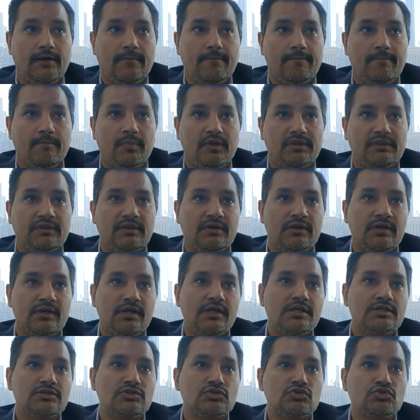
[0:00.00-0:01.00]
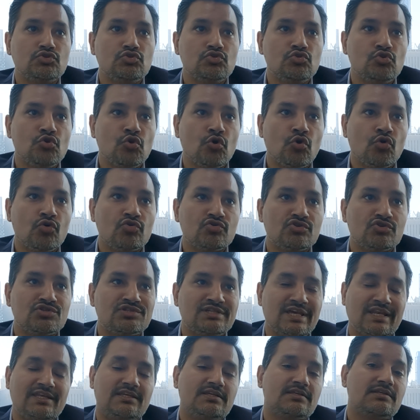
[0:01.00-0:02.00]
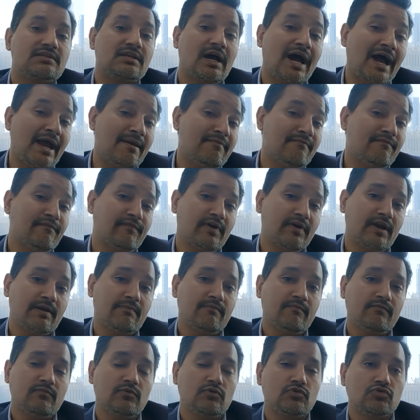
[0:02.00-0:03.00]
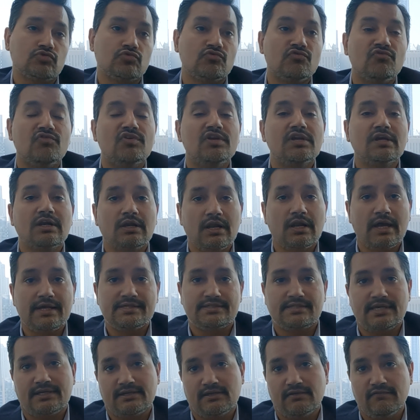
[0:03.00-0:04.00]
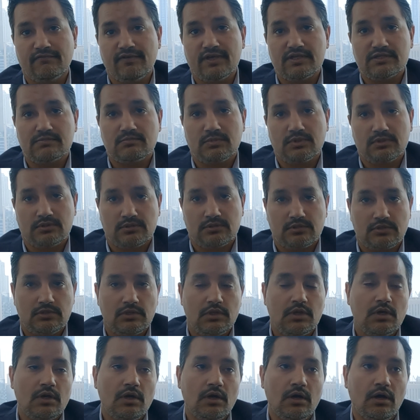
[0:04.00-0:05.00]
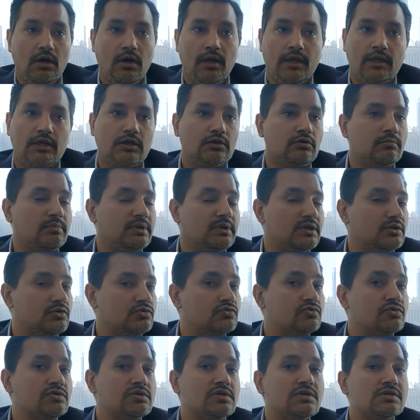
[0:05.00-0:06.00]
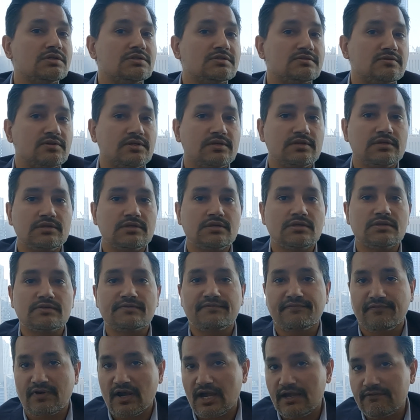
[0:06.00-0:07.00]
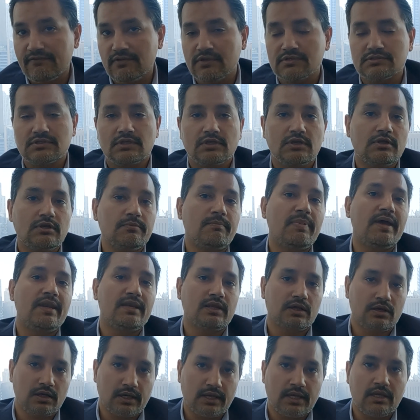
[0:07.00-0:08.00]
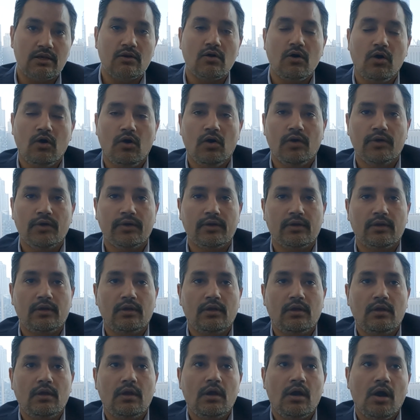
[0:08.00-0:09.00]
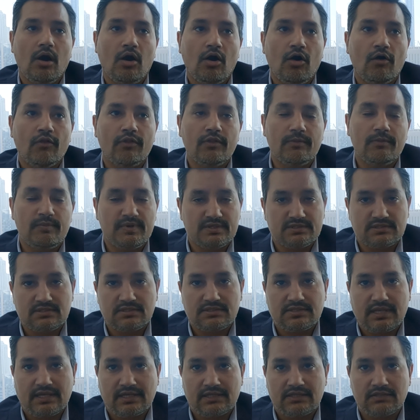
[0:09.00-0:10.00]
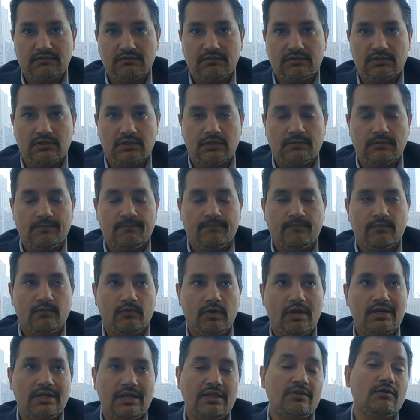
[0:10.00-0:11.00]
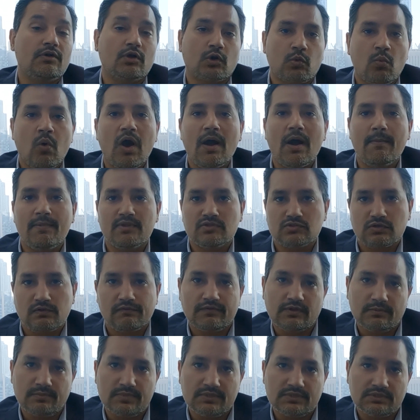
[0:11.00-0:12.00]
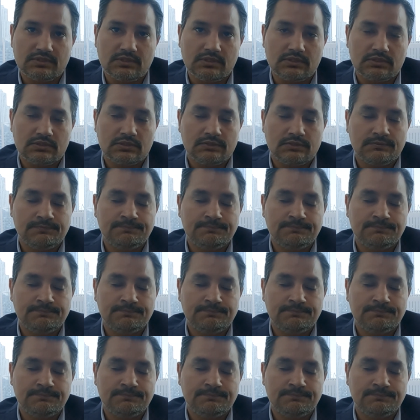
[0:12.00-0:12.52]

But there is no set time frame to realize that investment. It could be in 2 years, 3 years, 5 years, depending again on the business activity, right? And the requirements of the business.